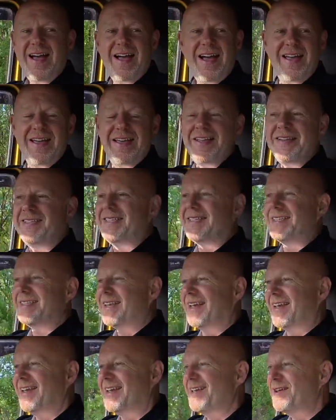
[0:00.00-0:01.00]
I hate to
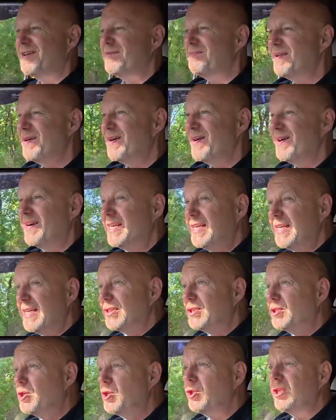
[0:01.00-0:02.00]
say it, but
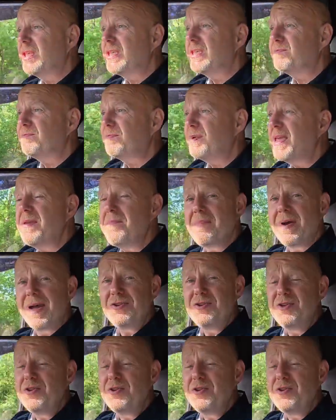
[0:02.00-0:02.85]
could this be my